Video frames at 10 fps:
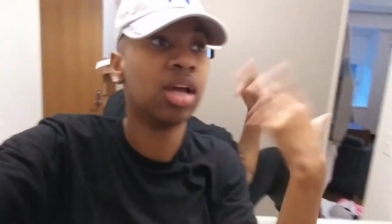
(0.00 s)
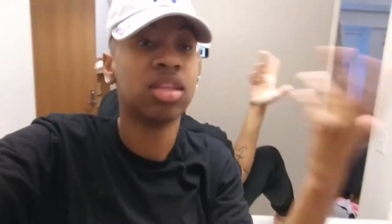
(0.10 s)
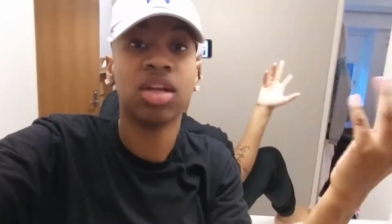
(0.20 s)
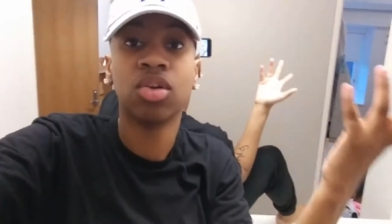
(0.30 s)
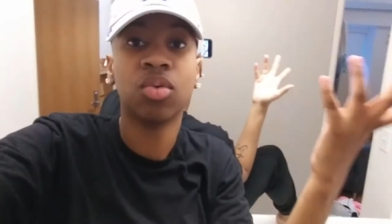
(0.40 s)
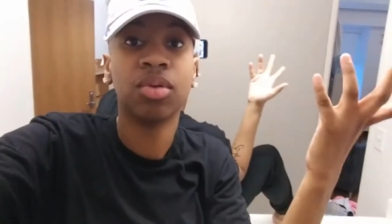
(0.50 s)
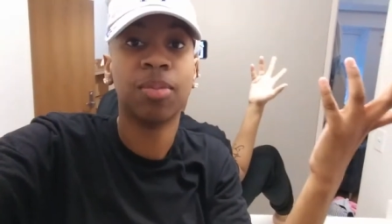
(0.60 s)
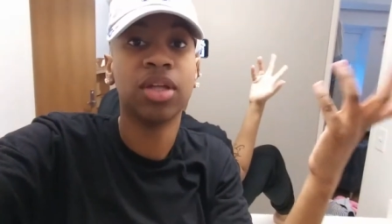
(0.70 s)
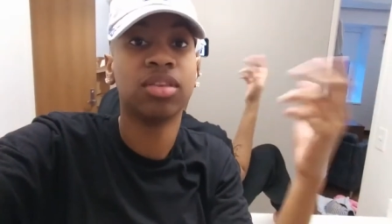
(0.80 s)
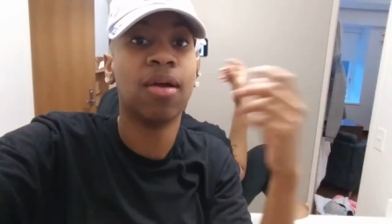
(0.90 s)
I, I don't know what
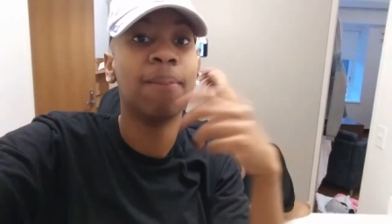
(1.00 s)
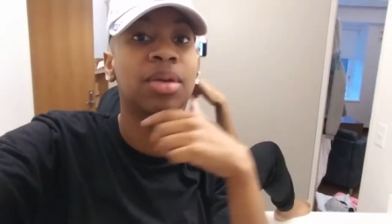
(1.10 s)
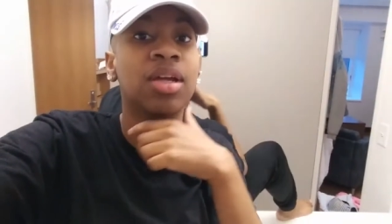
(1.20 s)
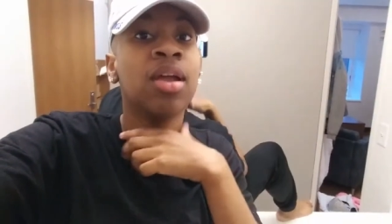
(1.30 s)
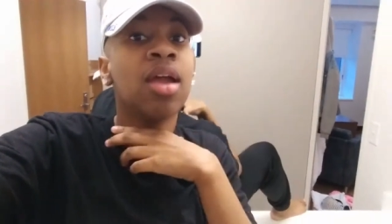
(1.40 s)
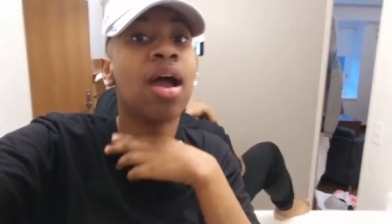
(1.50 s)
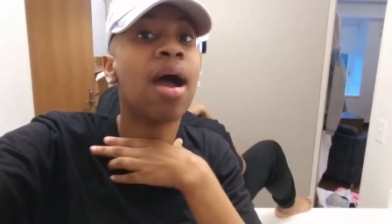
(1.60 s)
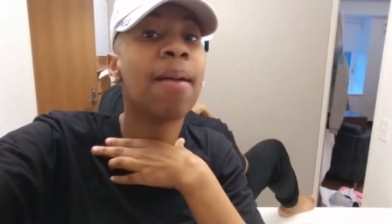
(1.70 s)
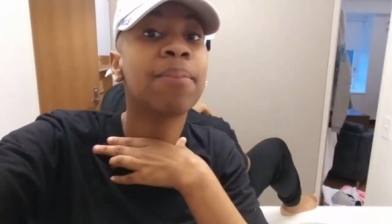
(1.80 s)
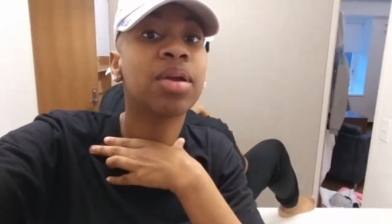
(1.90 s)
about them, but
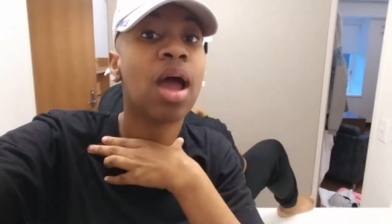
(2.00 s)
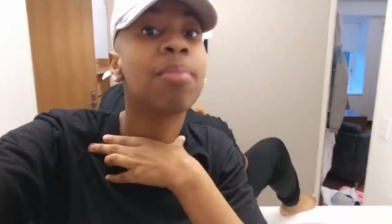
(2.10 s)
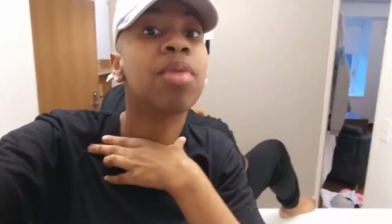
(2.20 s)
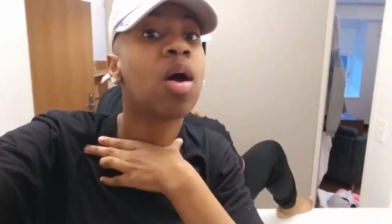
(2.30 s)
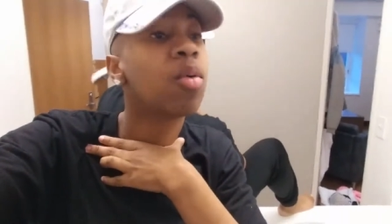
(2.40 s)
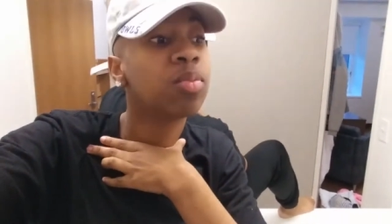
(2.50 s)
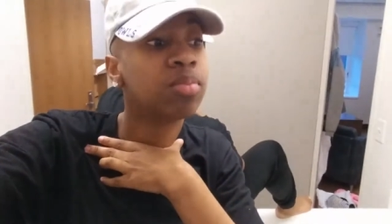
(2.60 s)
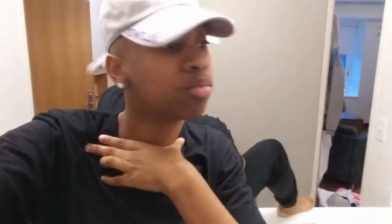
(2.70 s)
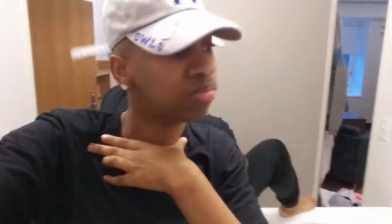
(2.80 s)
I'm I'm all